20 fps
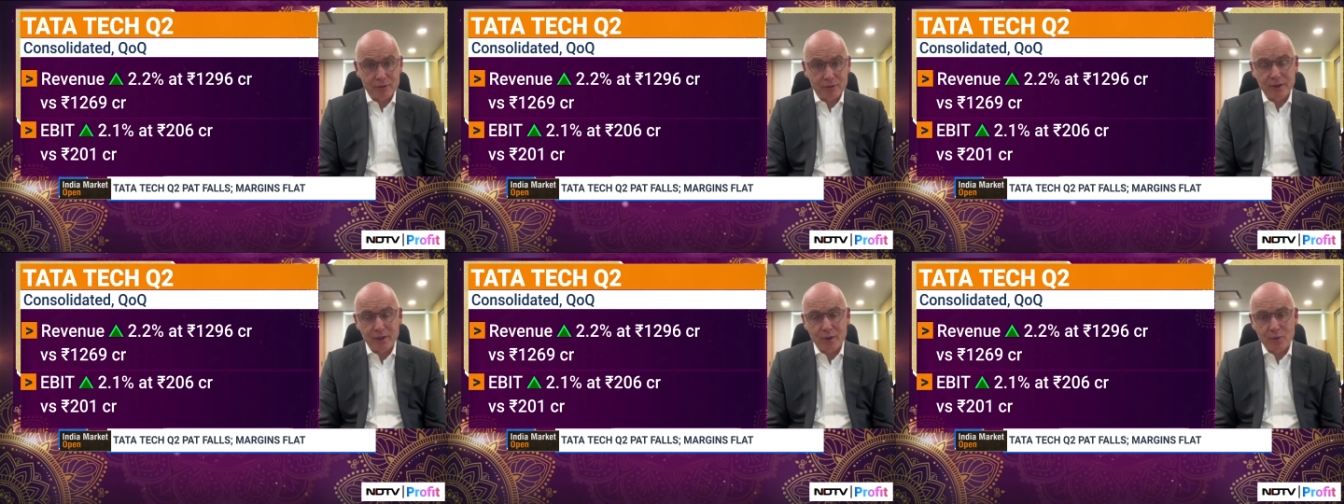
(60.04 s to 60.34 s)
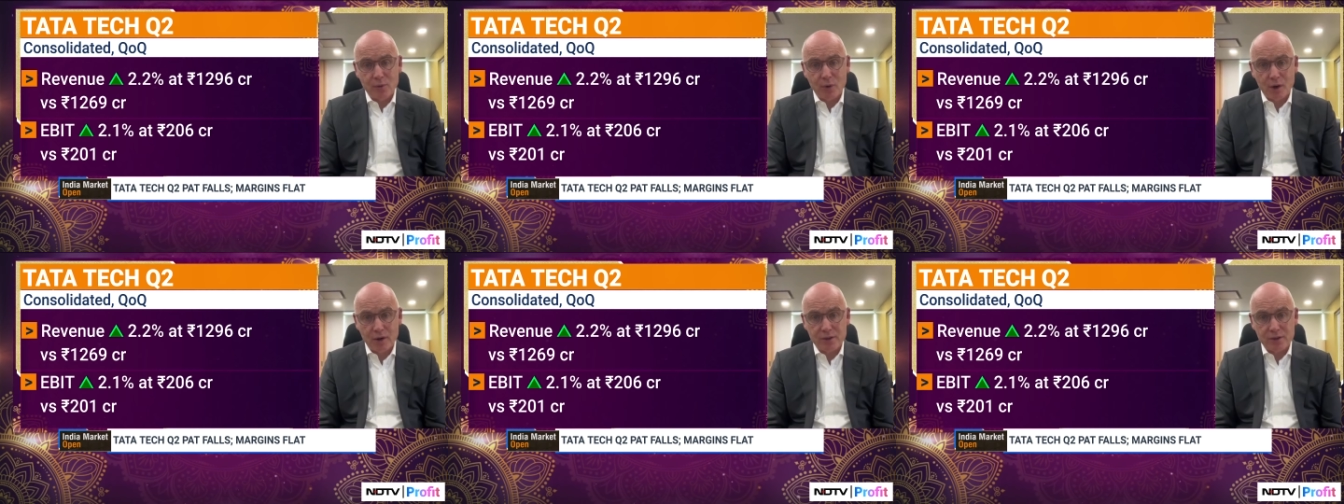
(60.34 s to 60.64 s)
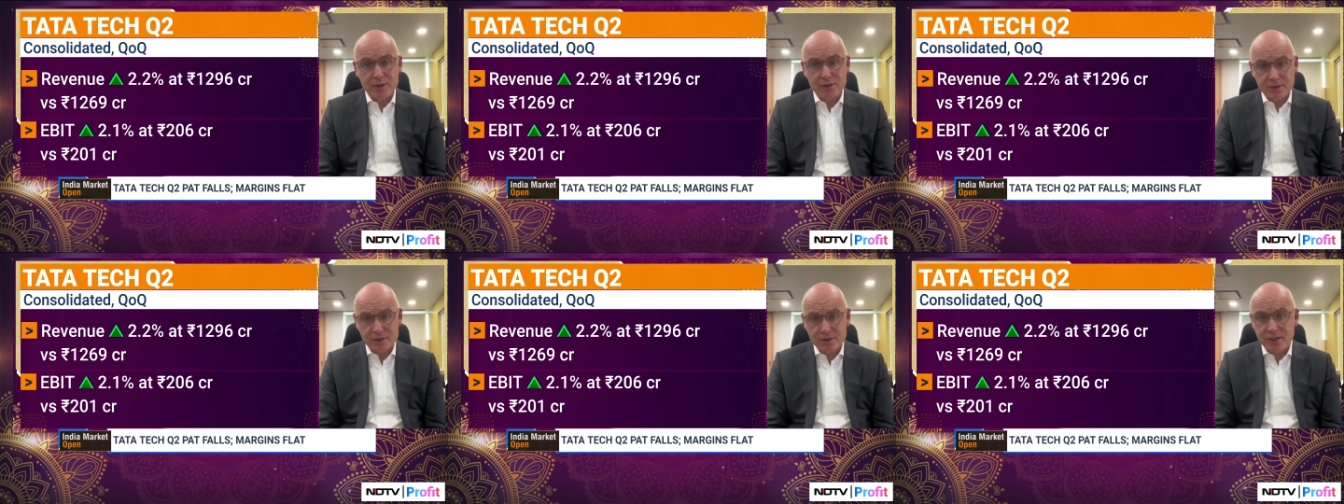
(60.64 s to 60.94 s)
revenue
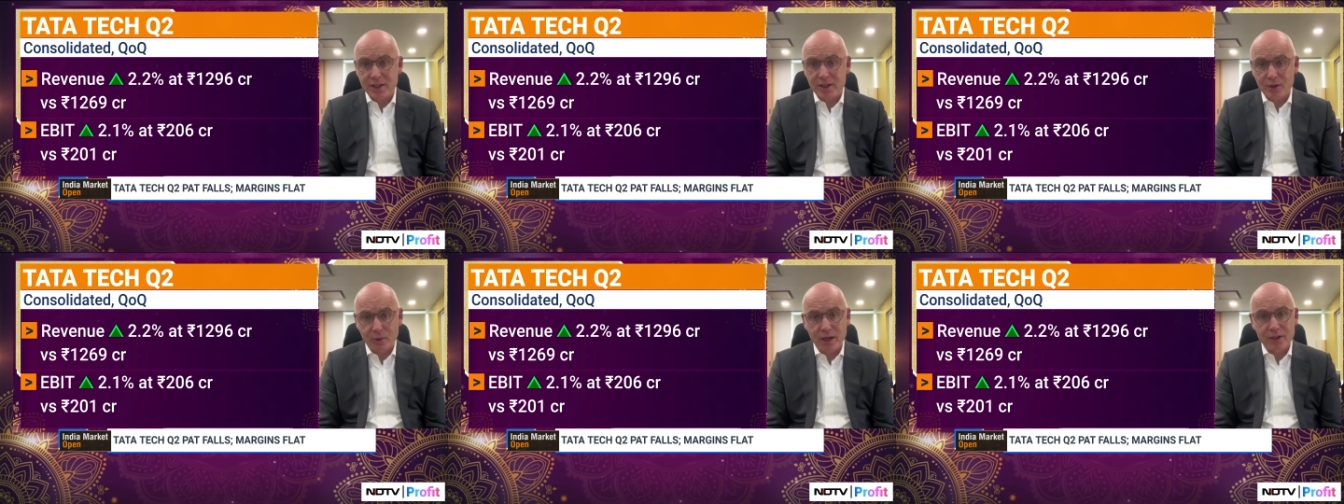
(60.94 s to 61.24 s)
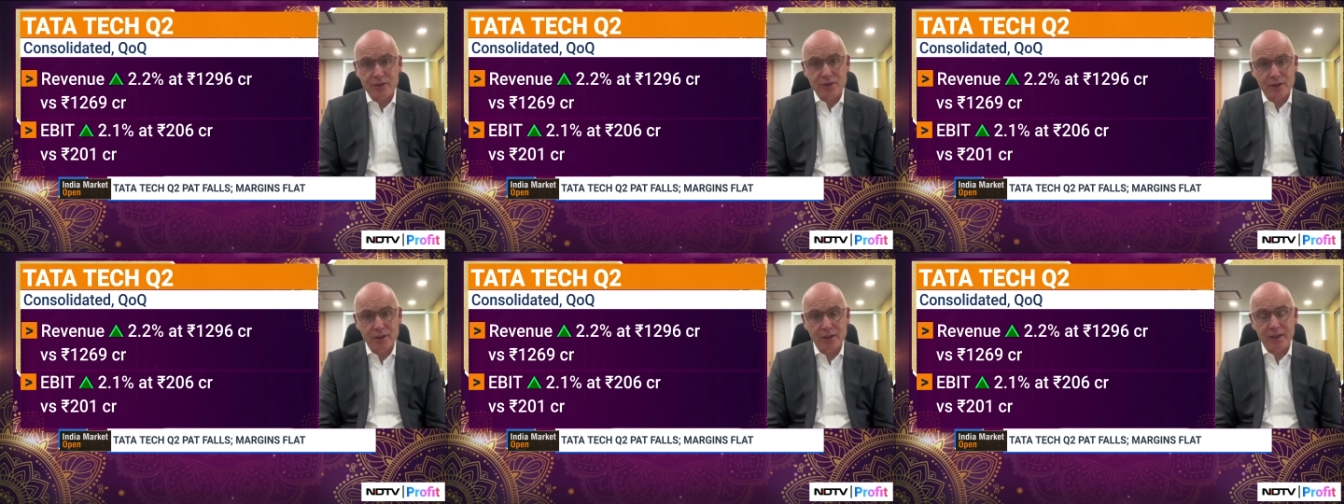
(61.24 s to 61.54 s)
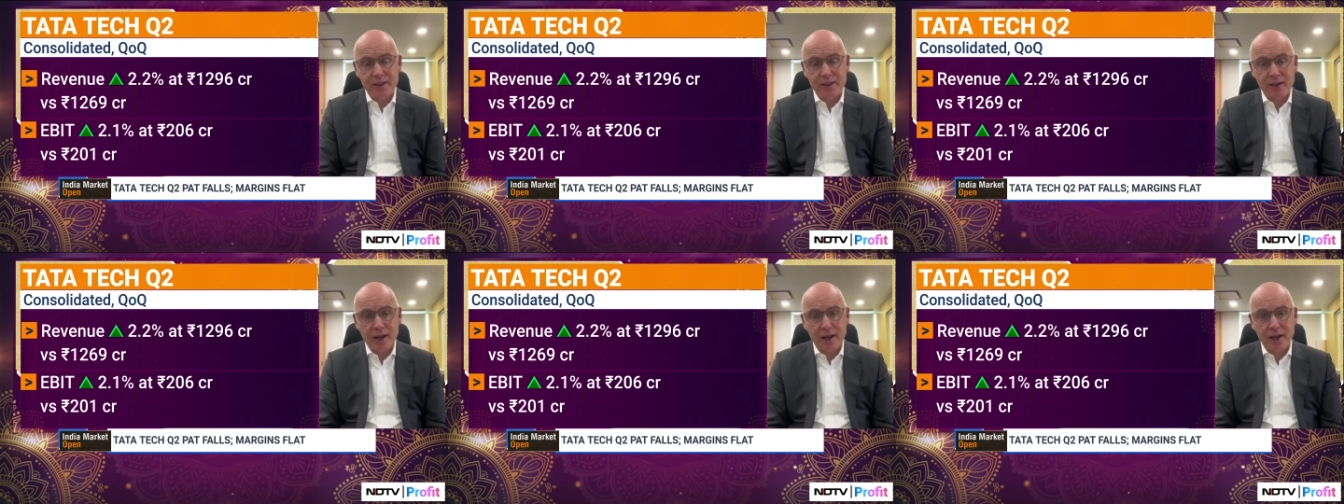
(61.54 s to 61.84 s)
was
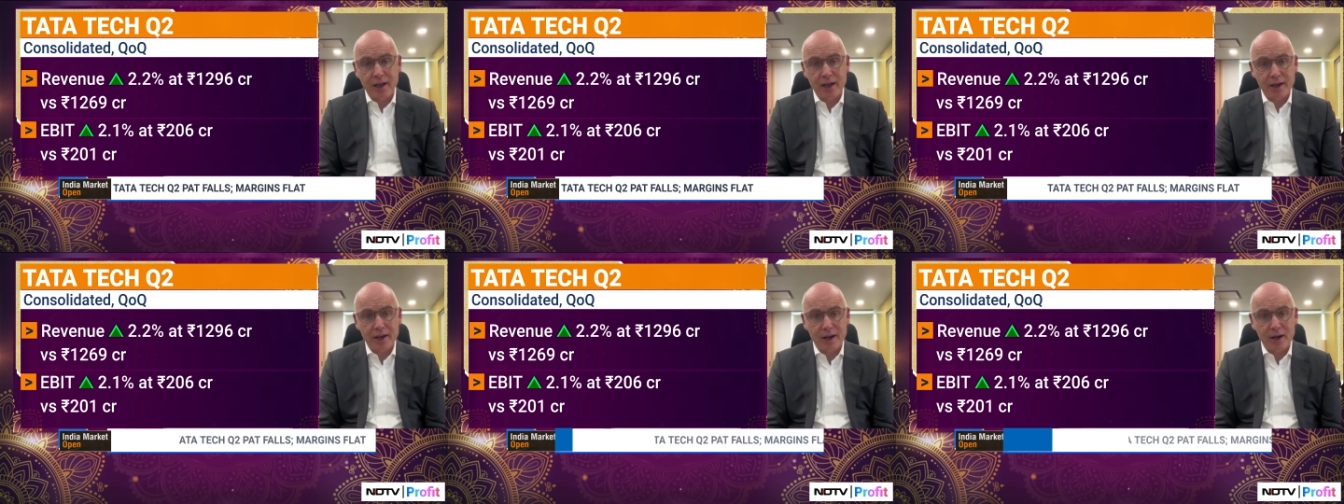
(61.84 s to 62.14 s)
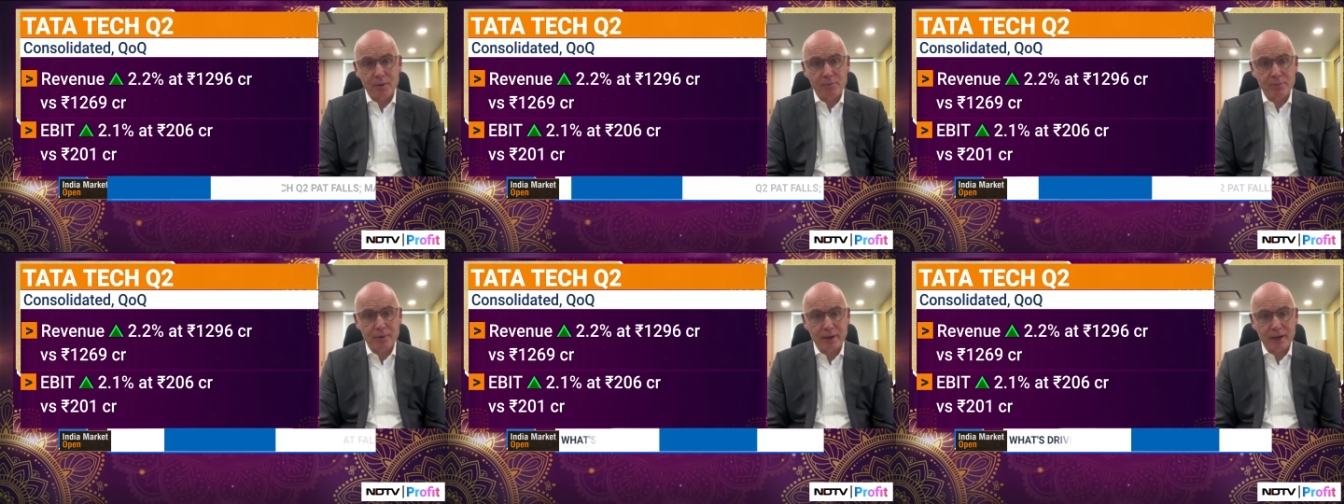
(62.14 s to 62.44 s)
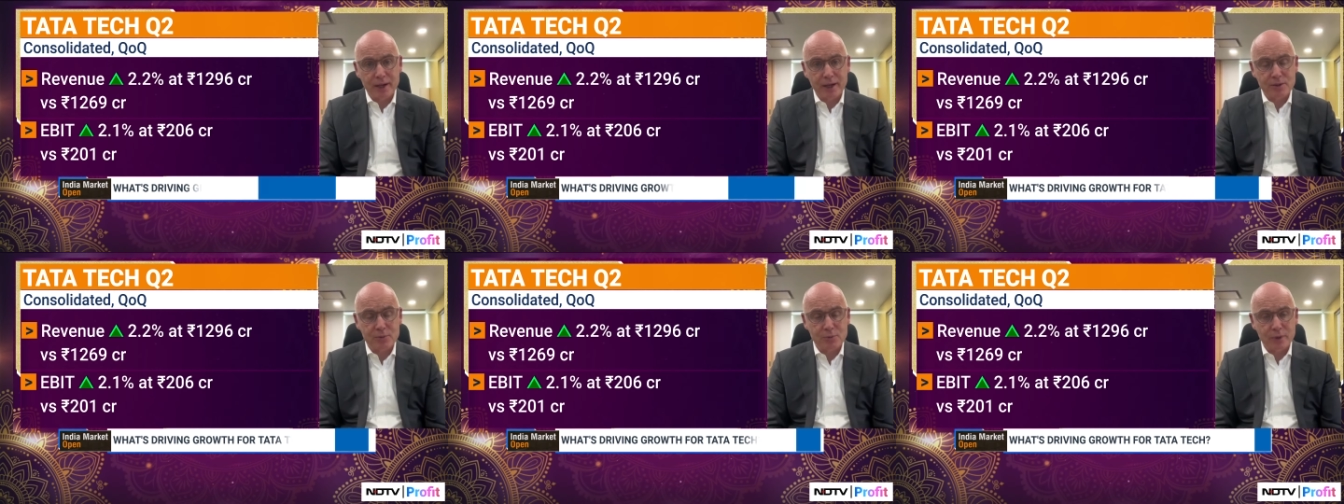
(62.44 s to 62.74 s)
sequentially up
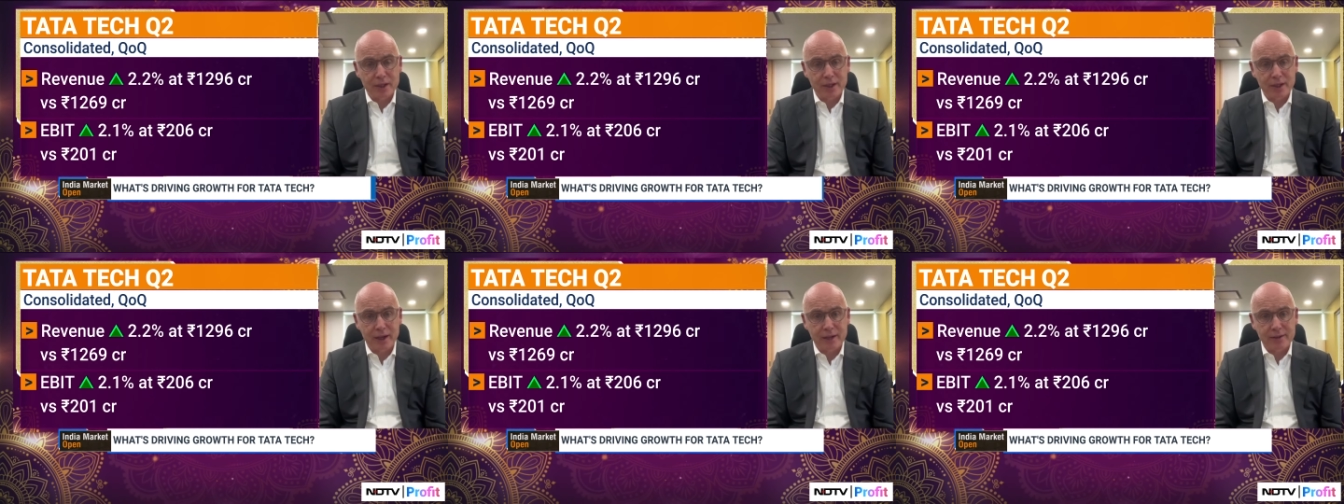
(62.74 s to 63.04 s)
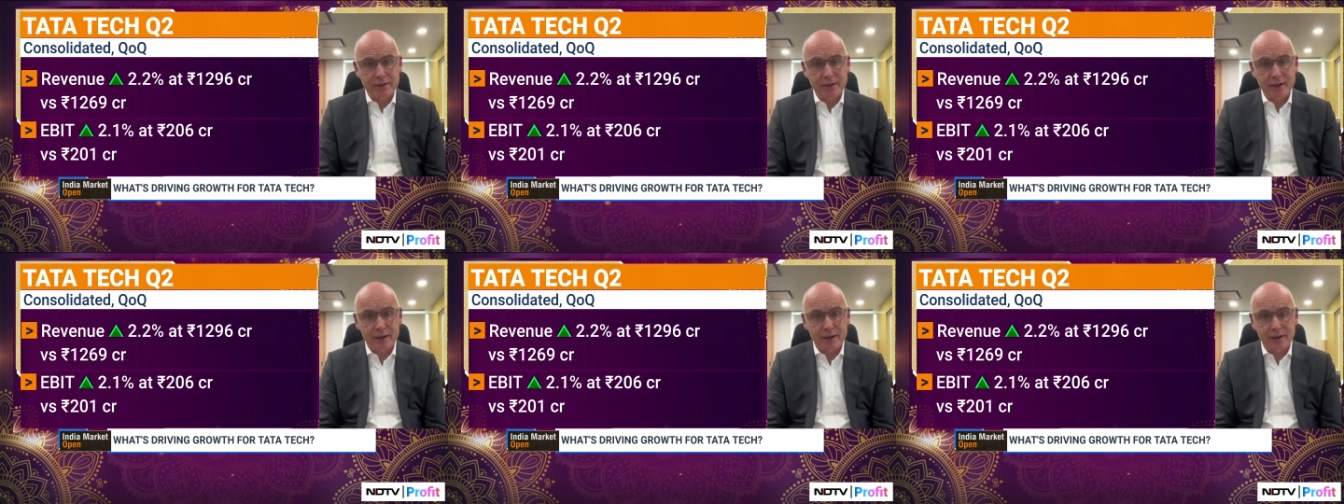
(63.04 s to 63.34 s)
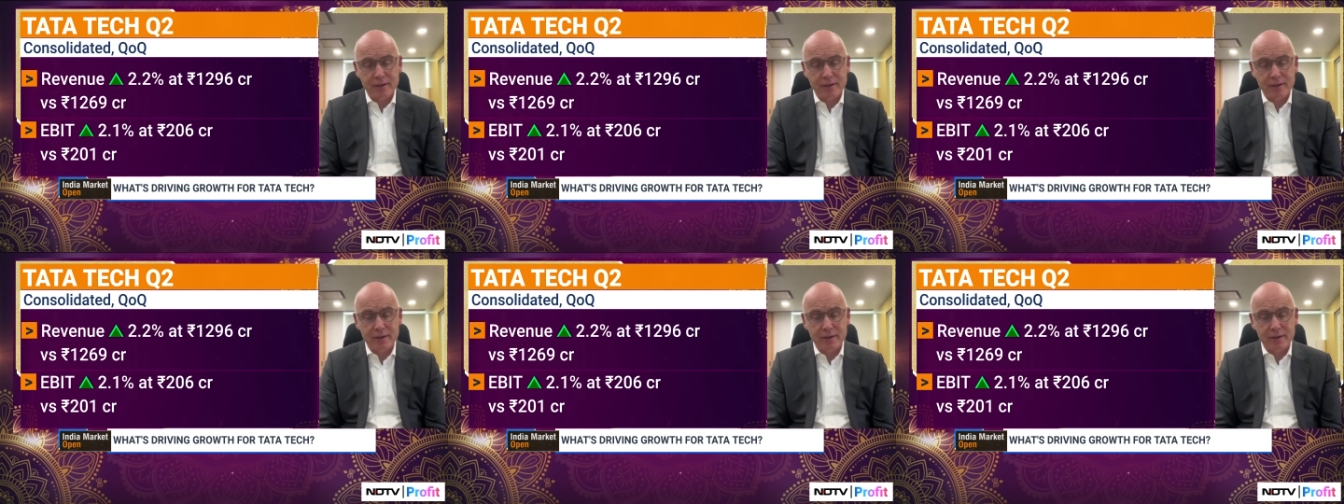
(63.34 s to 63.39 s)
as we had